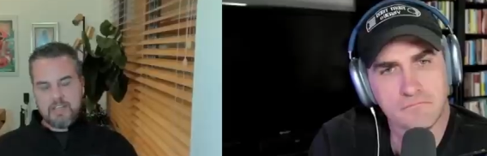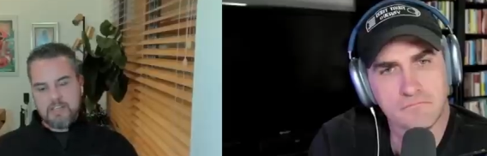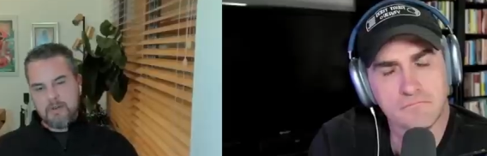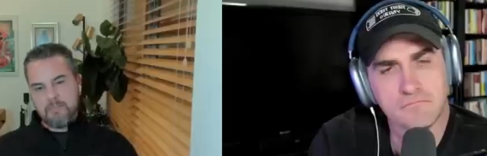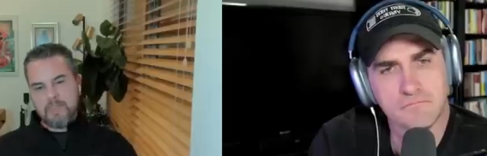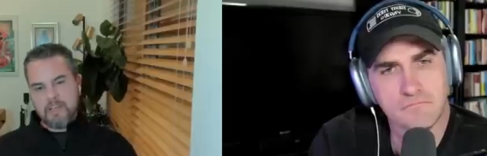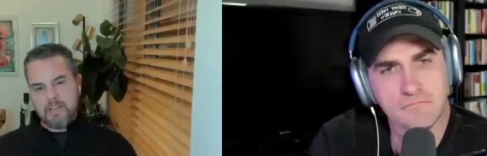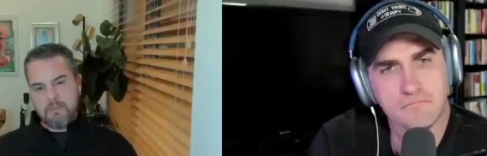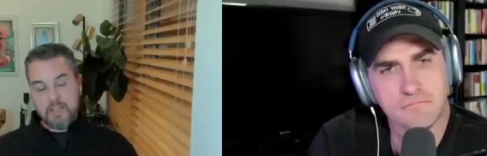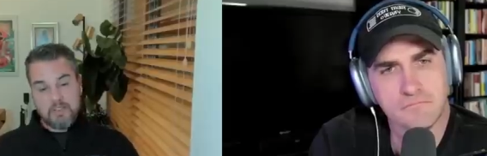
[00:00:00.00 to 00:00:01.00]
Speaker 1: you know,
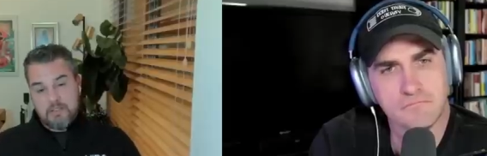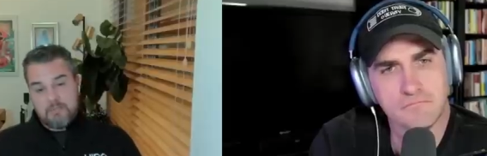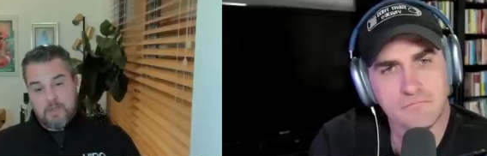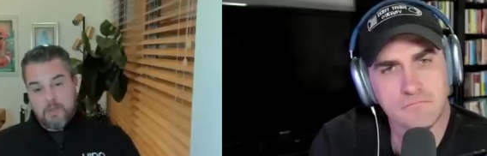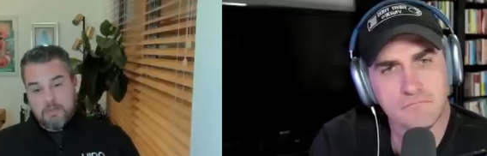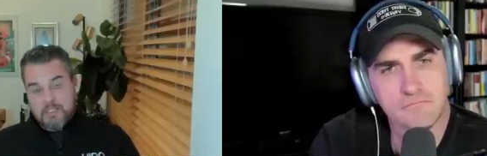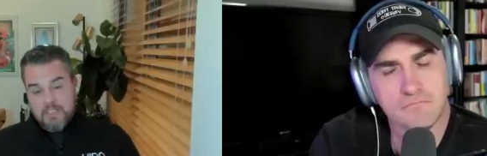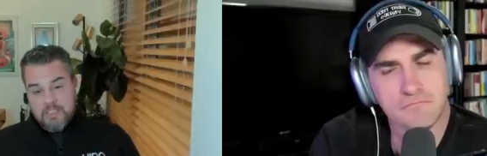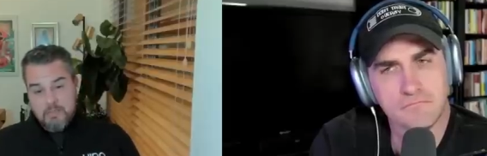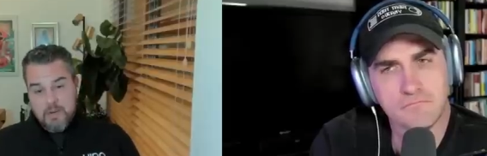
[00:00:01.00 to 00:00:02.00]
uh, because
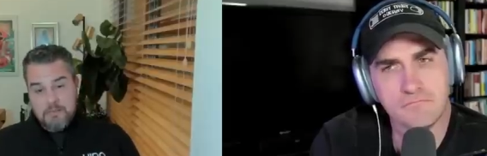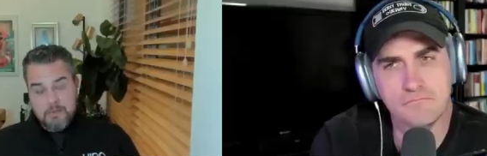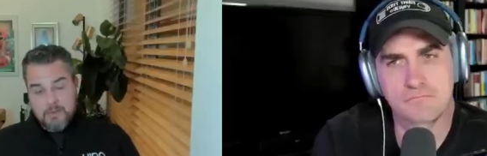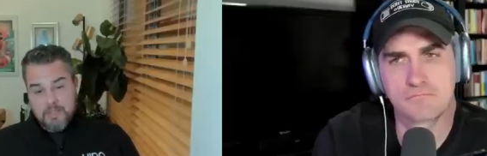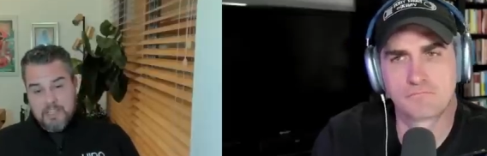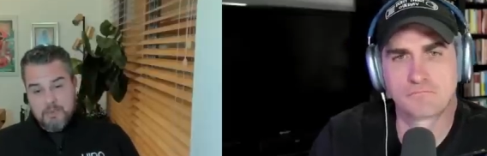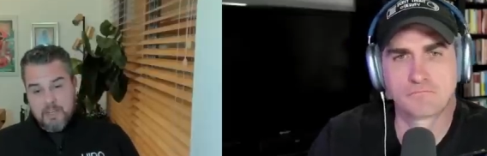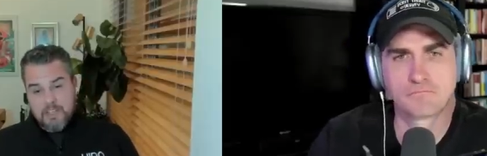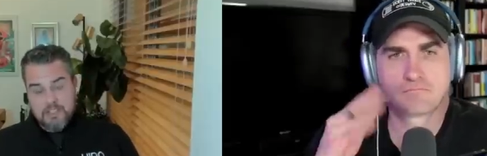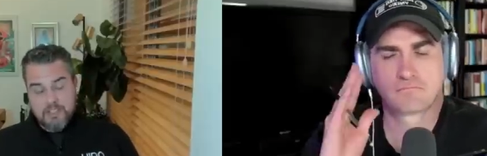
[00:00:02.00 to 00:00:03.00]
ultimately it's profitable. That's
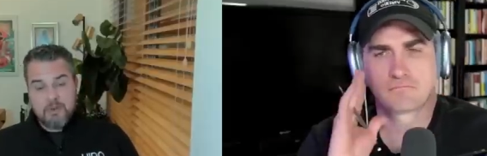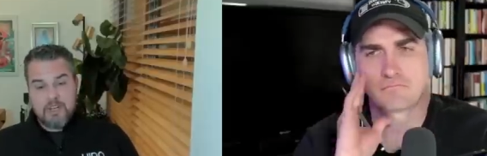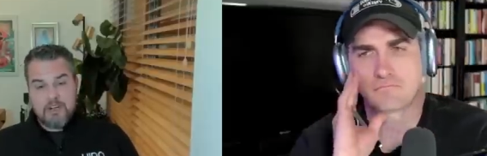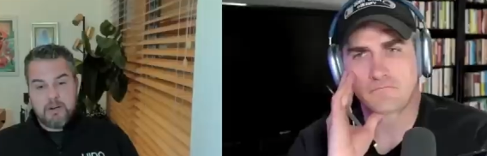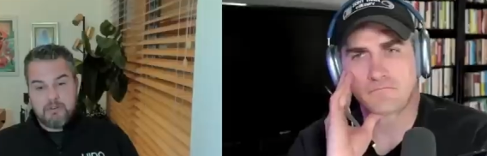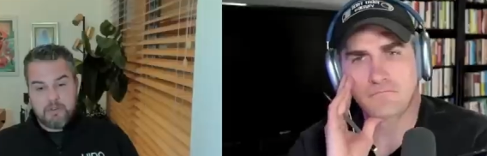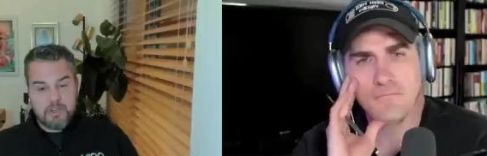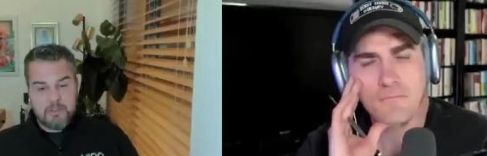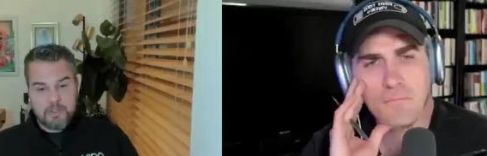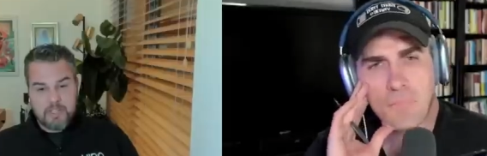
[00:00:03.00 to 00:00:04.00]
why they do it over
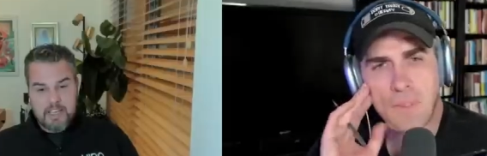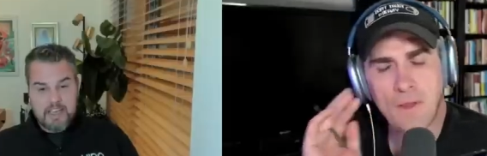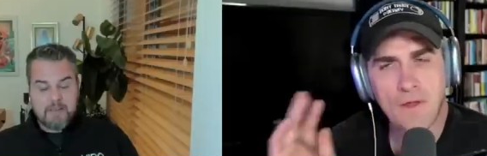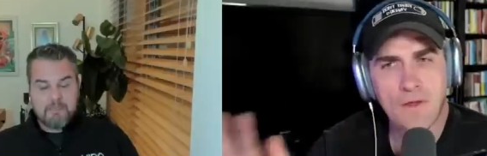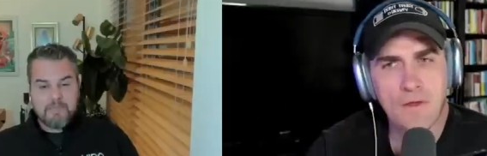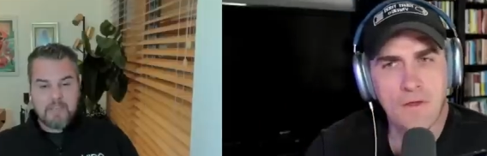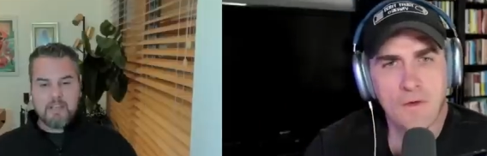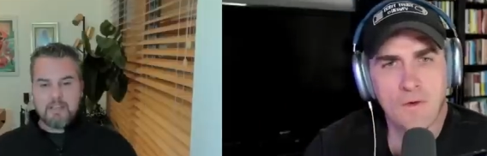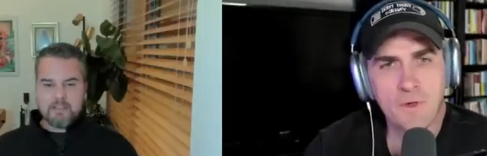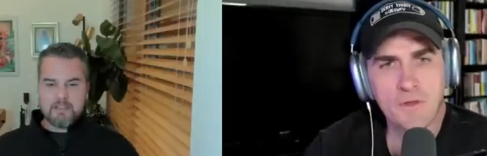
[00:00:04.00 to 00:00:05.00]
and over again.
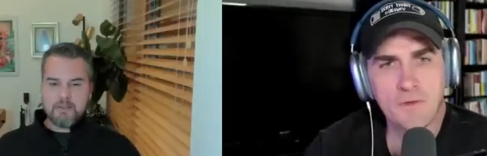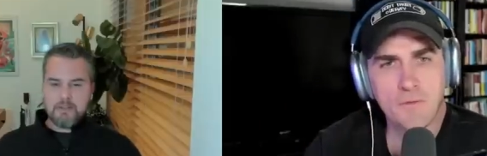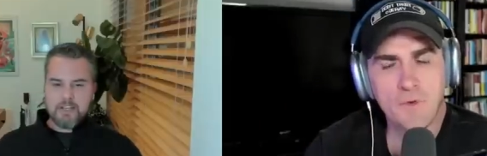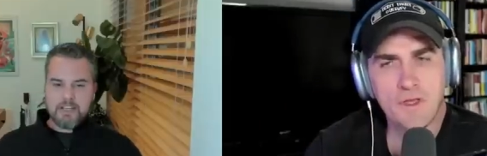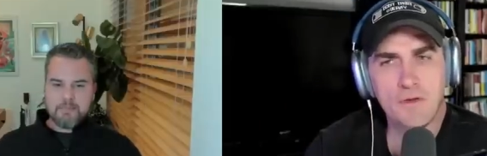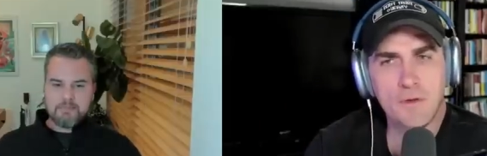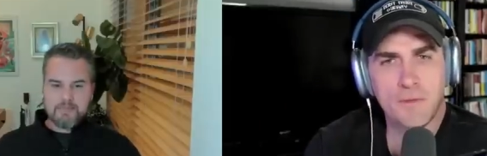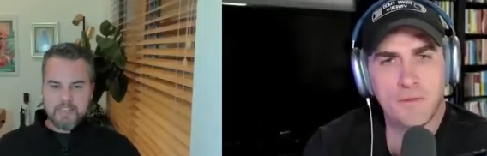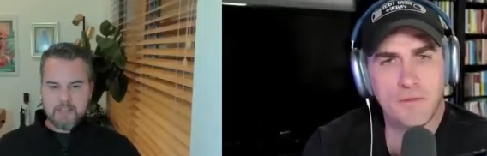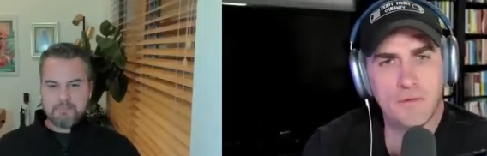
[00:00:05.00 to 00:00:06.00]
When, so, when you, um,
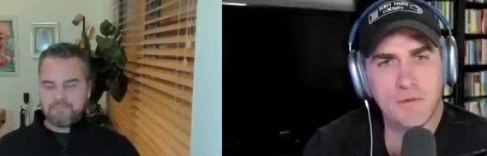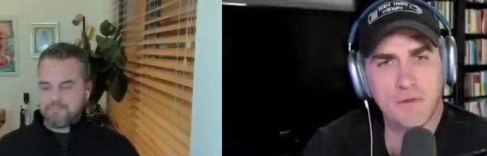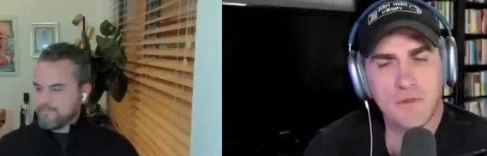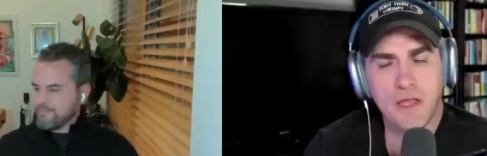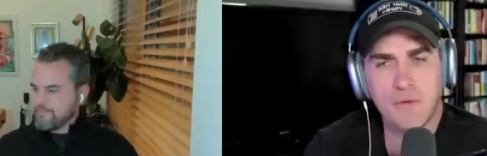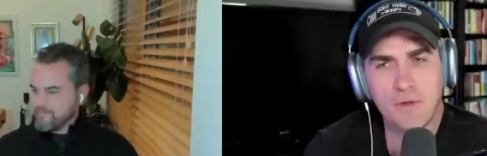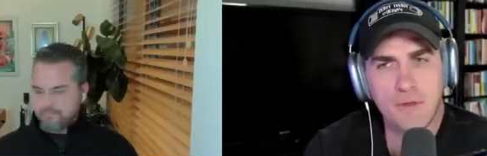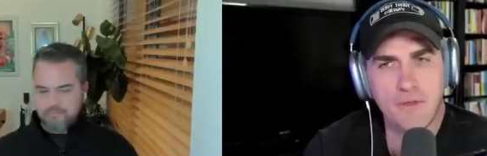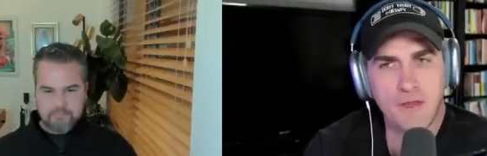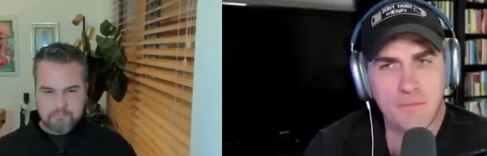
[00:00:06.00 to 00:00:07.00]
Speaker 2: yeah. now when you
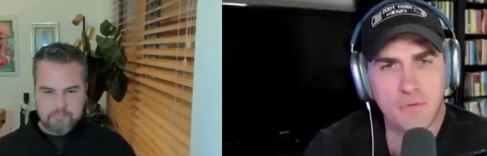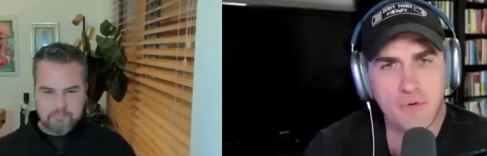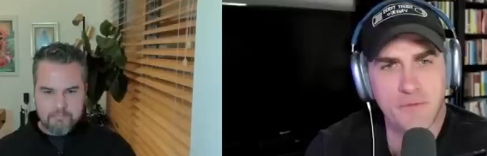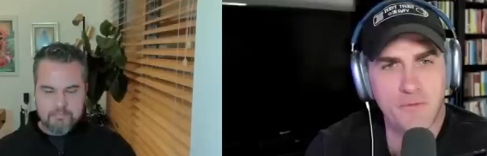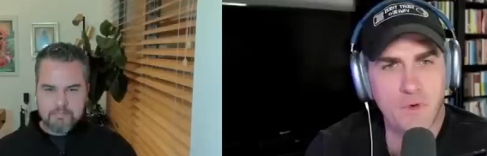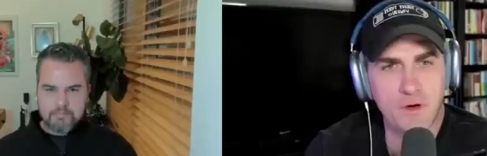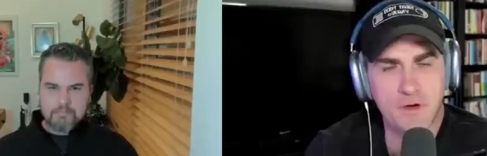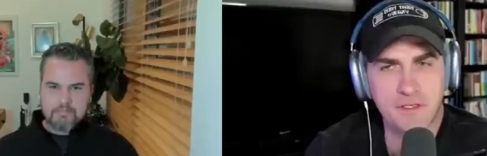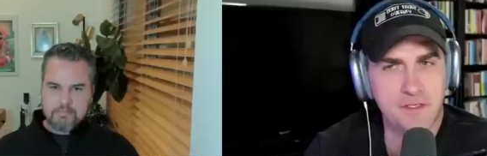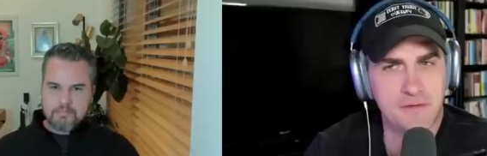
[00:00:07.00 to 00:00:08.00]
think of proof of work,
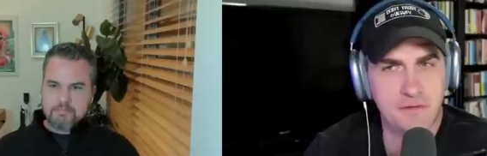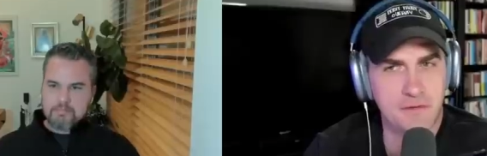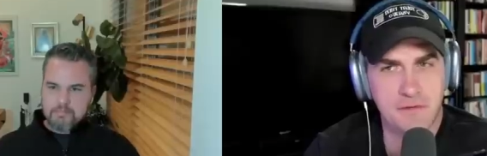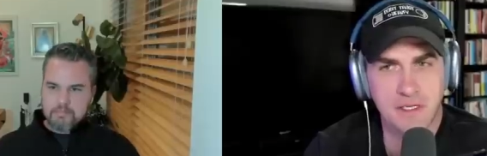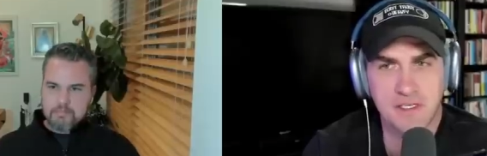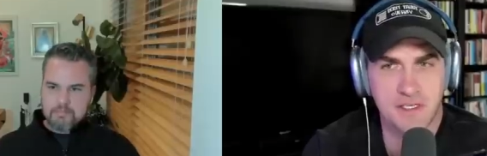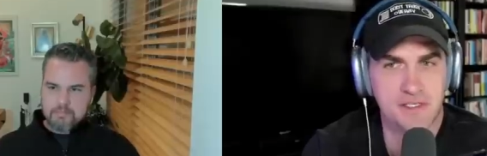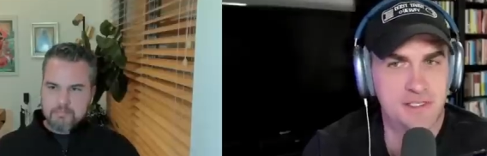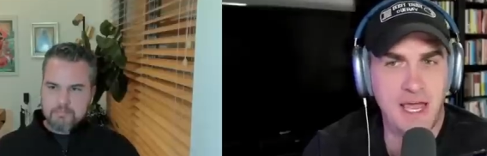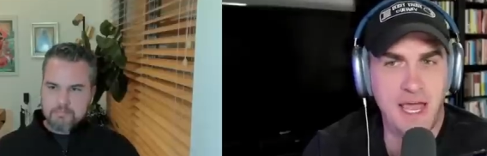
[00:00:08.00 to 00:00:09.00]
doesn't doesn't a
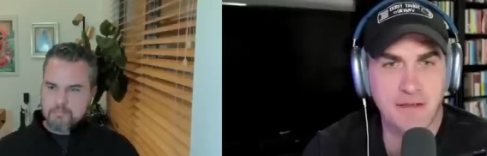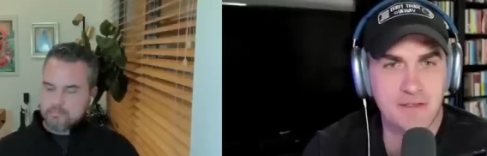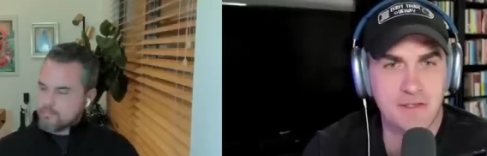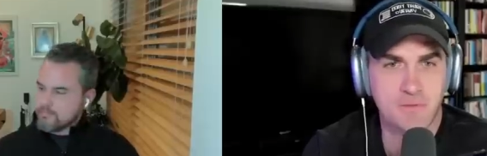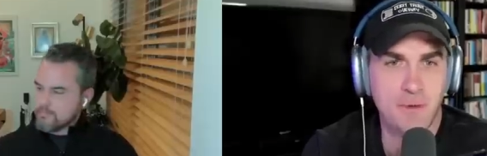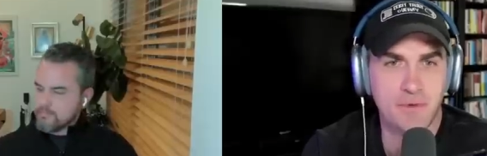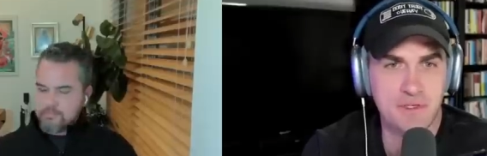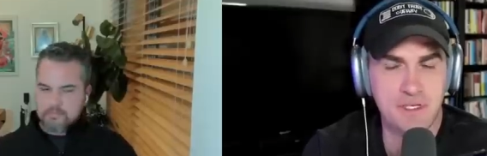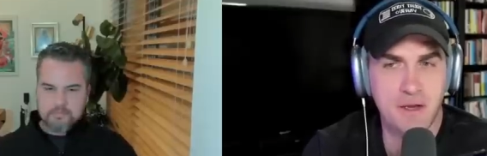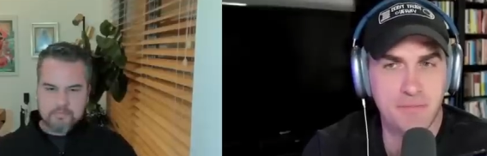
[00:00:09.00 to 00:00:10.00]
sat just
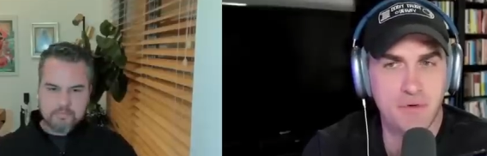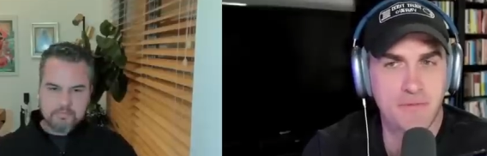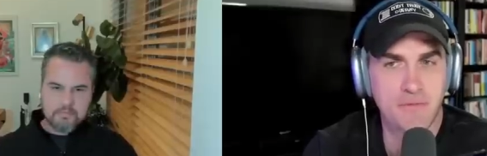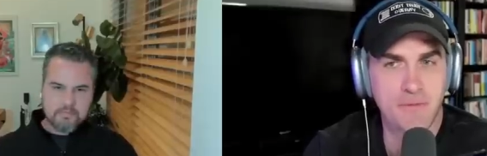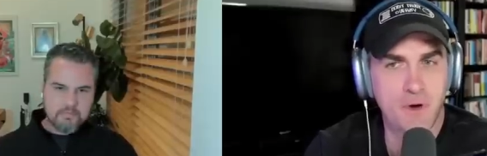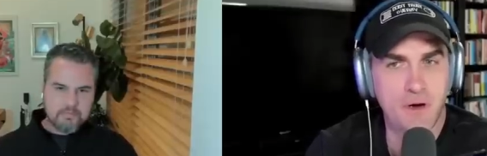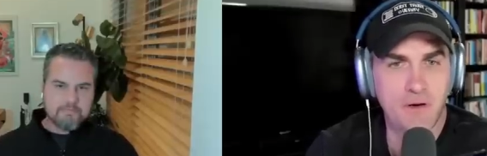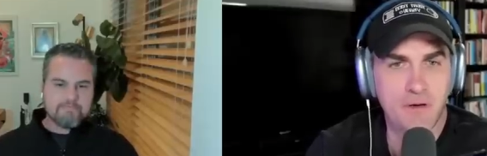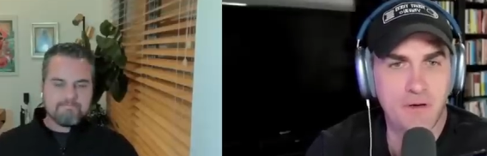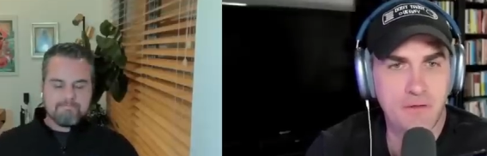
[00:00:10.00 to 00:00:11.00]
represent proof of
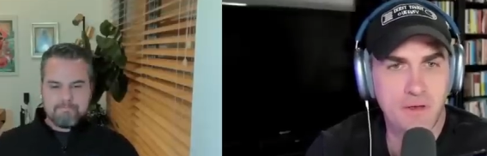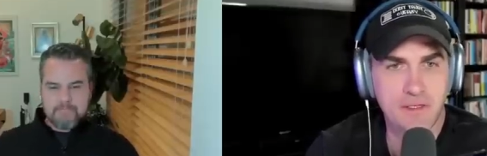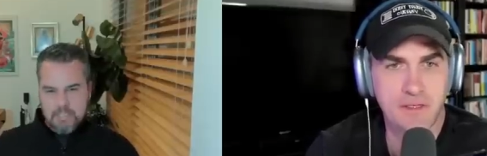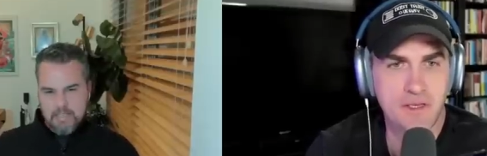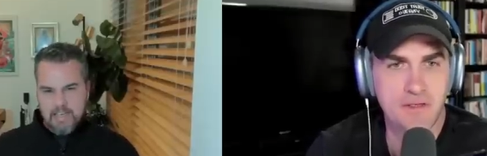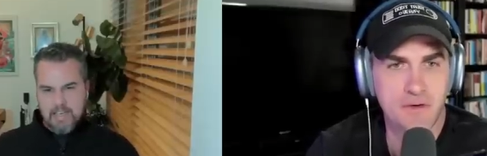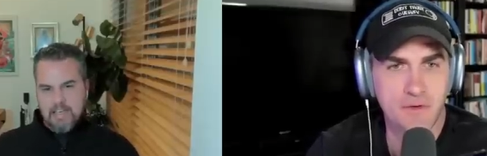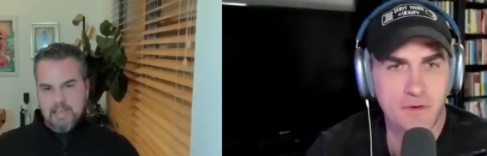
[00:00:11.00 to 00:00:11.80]
work as it did? Yeah,